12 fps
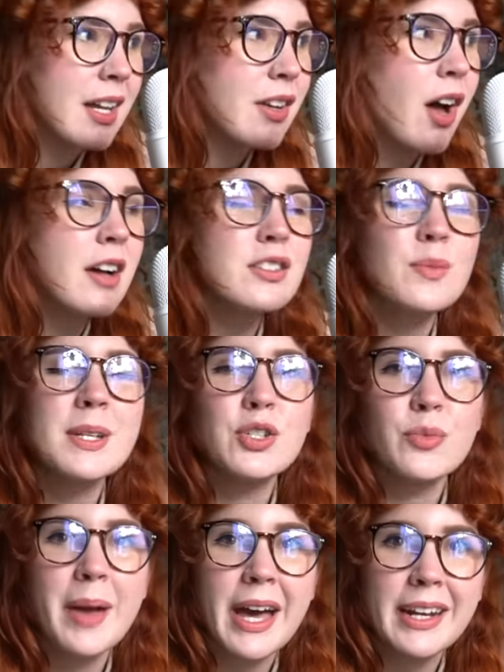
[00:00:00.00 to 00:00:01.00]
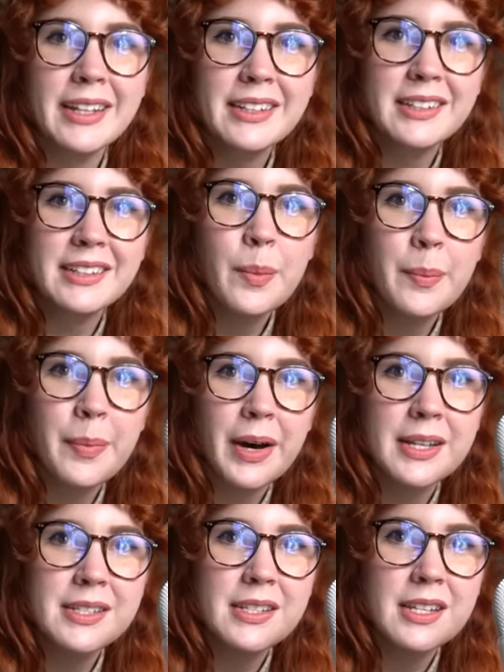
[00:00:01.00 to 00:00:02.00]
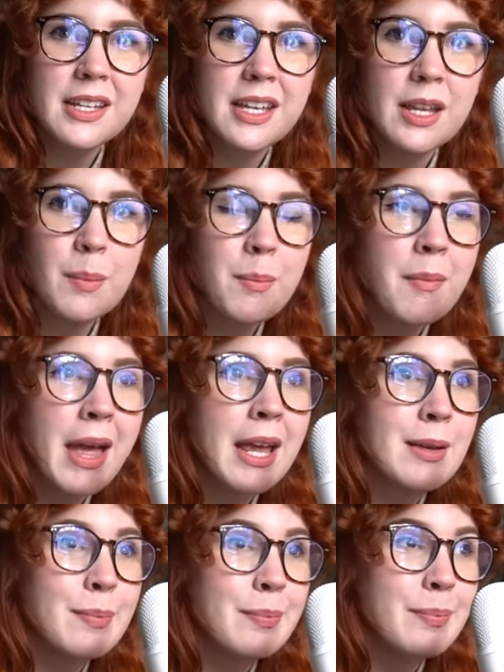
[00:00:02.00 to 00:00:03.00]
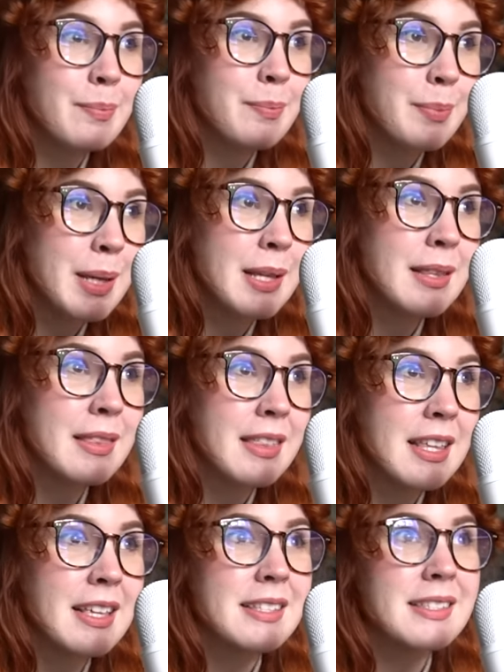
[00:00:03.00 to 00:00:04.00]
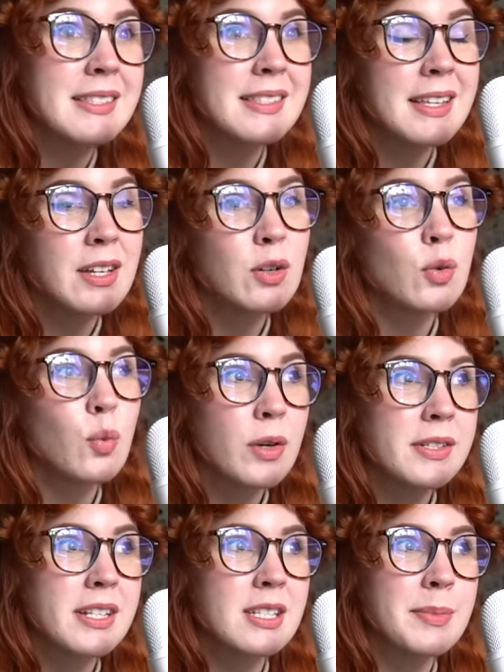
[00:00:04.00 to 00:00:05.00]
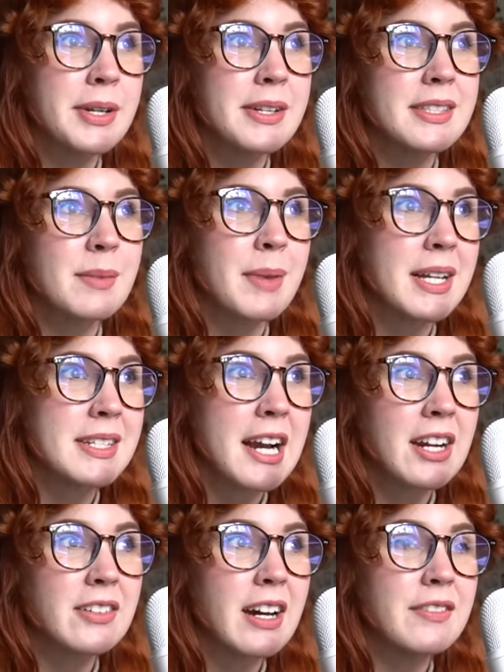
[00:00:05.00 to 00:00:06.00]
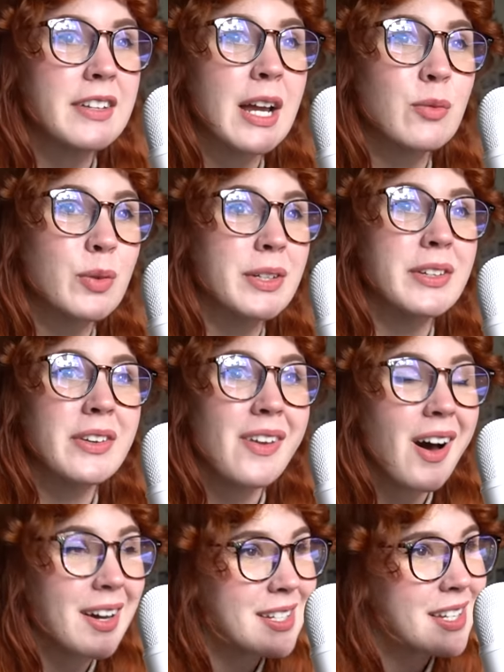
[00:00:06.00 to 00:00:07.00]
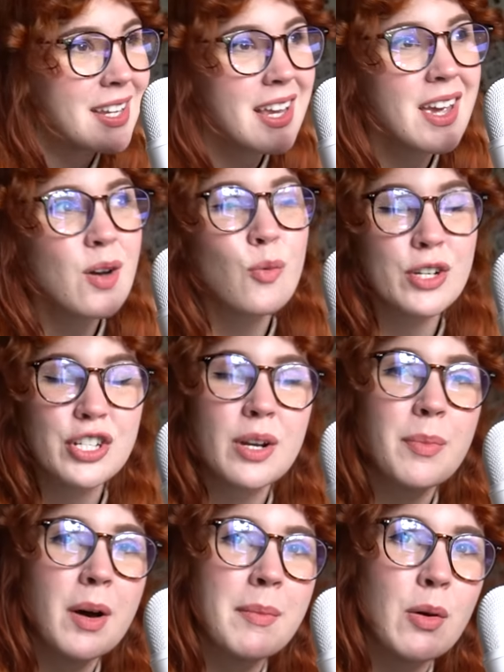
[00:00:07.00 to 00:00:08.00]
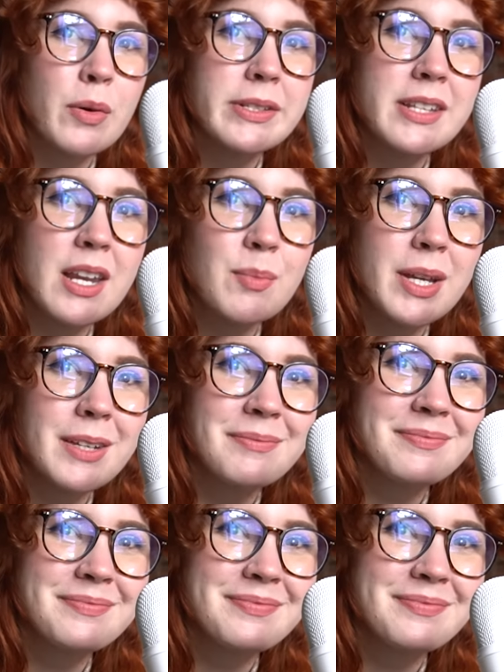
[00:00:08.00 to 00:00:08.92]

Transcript: Not to be dramatic, but it may be the single worst experience in my entire life, and I would not wish it upon my worst enemy.